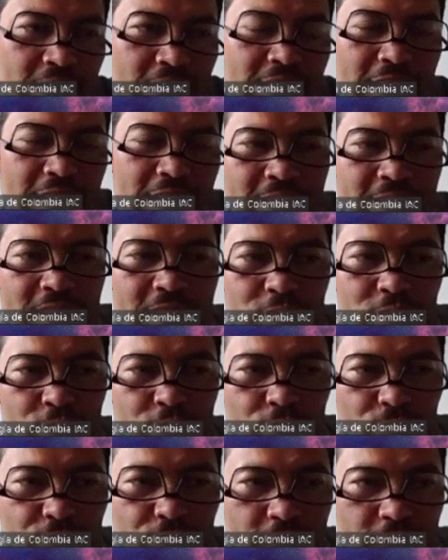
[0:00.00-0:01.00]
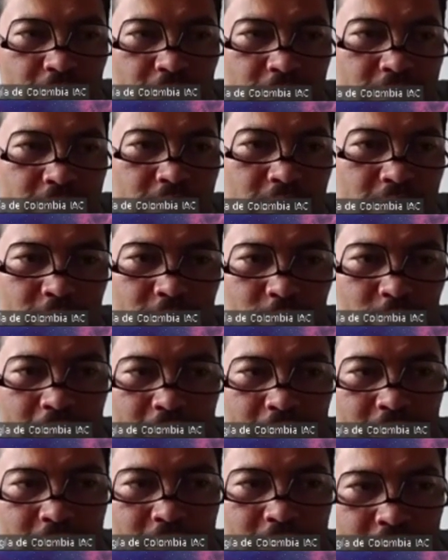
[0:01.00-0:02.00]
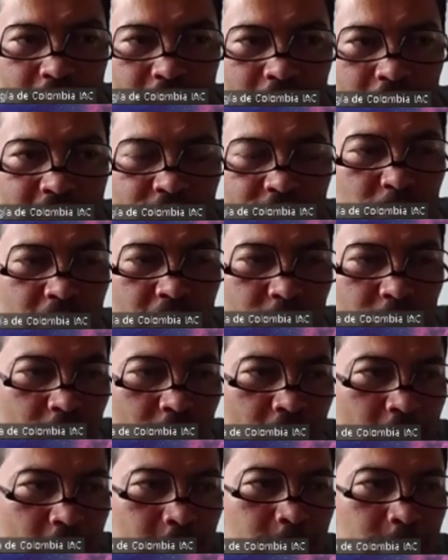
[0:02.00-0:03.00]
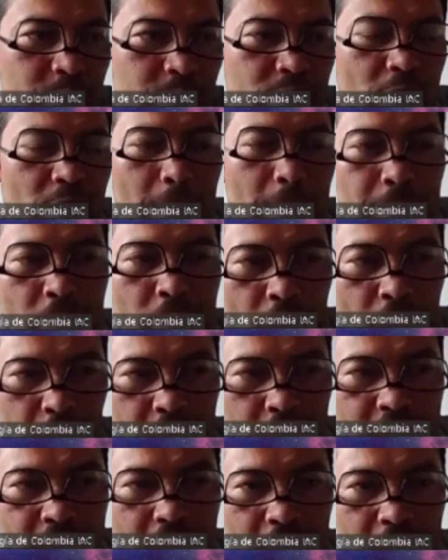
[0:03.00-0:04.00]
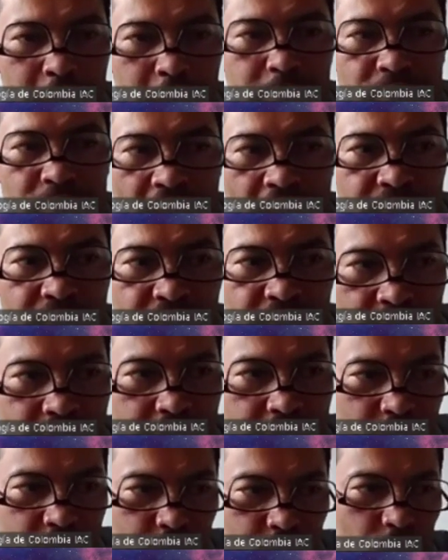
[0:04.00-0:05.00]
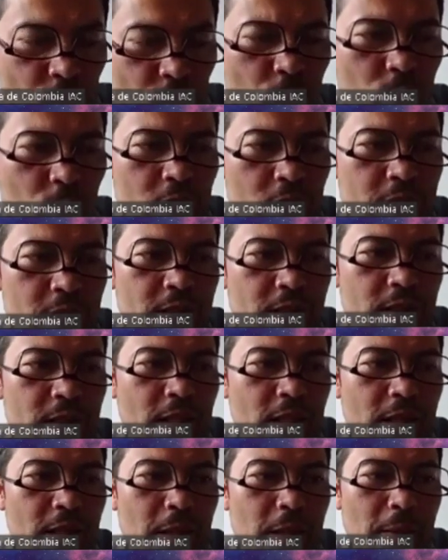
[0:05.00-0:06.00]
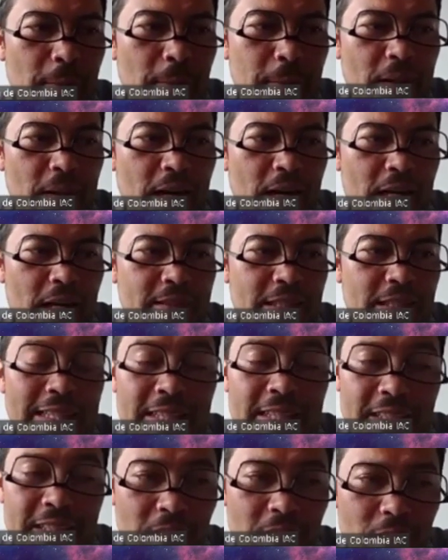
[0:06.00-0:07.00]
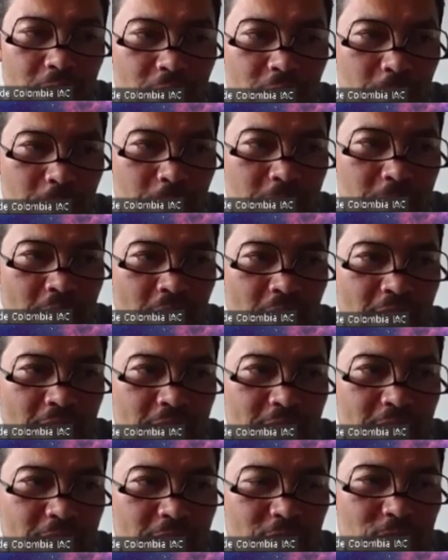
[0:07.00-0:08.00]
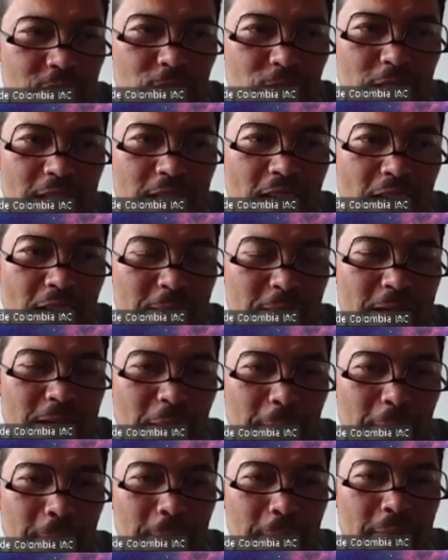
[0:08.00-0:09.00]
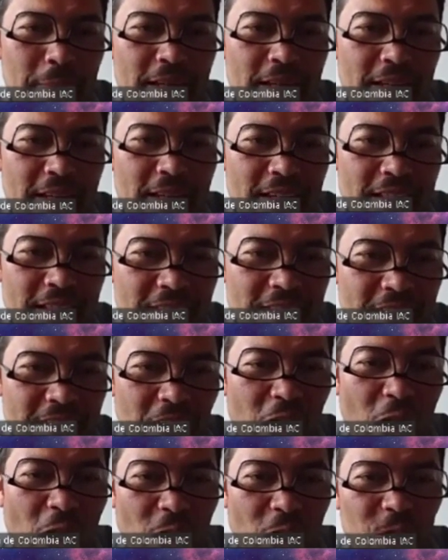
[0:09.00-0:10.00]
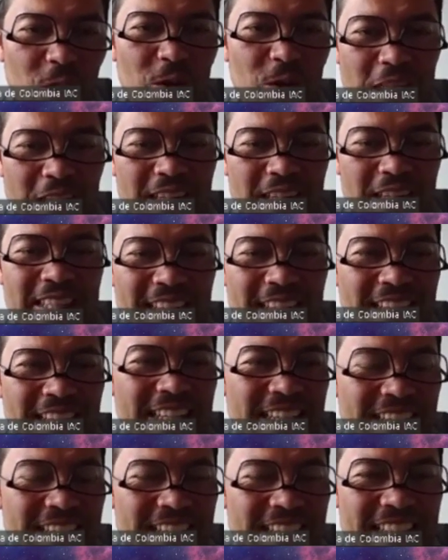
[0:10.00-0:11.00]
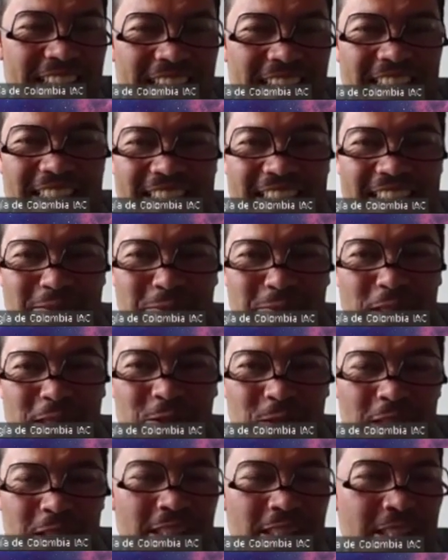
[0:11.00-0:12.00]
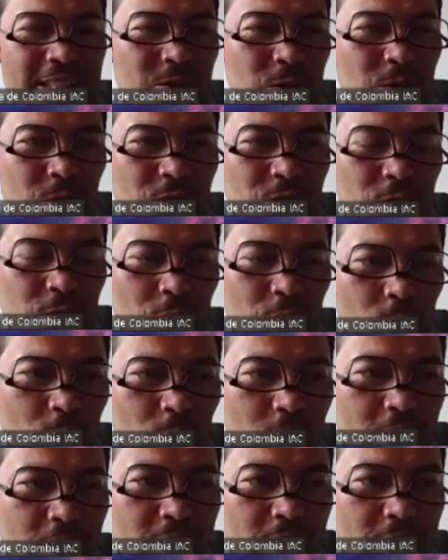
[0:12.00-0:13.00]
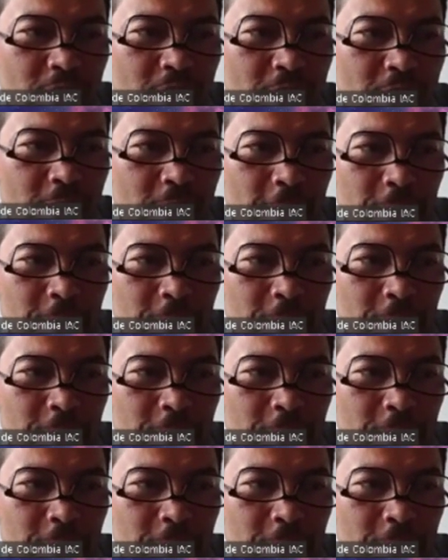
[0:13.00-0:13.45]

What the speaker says: there any difference in the United States between public and private schools, but in Colombia, we have a big hole in between the two schools.